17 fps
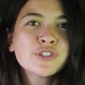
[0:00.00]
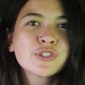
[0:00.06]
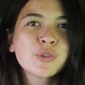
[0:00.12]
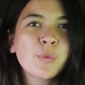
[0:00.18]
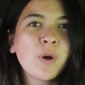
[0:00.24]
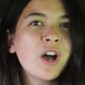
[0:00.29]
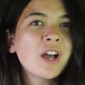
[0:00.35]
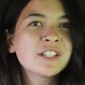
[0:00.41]

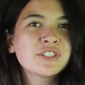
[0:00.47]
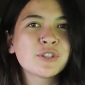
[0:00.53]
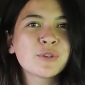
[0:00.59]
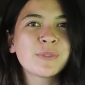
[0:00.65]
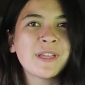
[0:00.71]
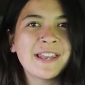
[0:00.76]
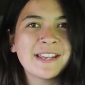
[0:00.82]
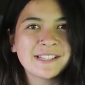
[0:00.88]
So what I
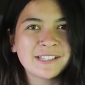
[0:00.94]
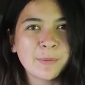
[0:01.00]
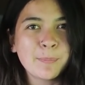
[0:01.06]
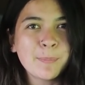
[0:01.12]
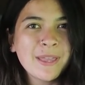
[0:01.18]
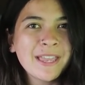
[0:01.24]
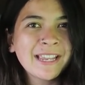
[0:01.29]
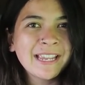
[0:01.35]
do then is
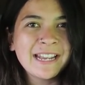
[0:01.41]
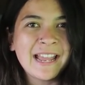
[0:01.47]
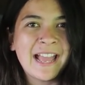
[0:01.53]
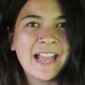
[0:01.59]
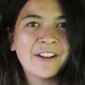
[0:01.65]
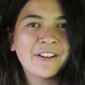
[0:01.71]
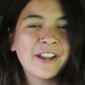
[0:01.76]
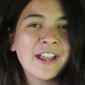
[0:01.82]
I pick an
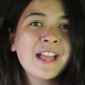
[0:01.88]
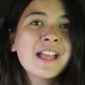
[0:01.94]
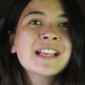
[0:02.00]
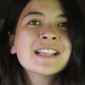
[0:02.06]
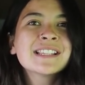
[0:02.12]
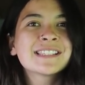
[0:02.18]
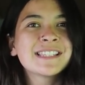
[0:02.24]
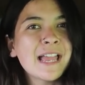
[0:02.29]
area,
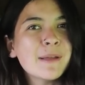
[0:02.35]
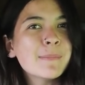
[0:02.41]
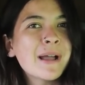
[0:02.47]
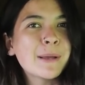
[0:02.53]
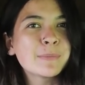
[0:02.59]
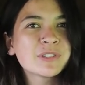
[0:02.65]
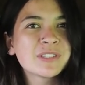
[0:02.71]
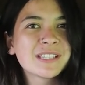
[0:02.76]
set
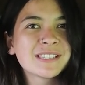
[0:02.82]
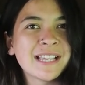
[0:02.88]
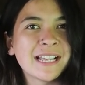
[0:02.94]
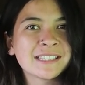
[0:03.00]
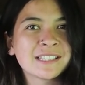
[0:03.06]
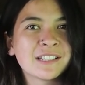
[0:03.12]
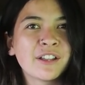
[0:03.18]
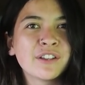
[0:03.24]
maps to
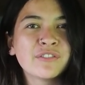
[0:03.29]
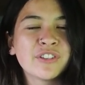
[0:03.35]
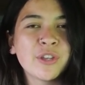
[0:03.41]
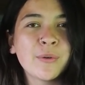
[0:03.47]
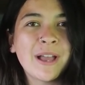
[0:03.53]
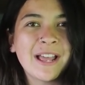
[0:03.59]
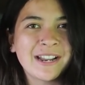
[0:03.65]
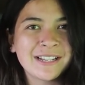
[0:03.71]
satellite
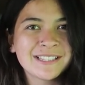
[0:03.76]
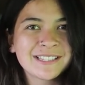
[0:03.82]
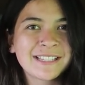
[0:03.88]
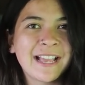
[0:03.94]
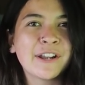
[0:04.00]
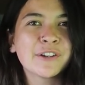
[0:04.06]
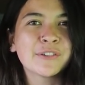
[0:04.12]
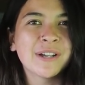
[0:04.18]
view, and I
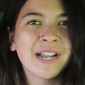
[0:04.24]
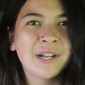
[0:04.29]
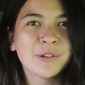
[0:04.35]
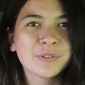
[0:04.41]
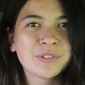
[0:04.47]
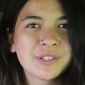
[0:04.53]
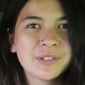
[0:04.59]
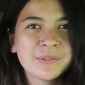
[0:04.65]
scan
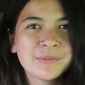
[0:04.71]
around.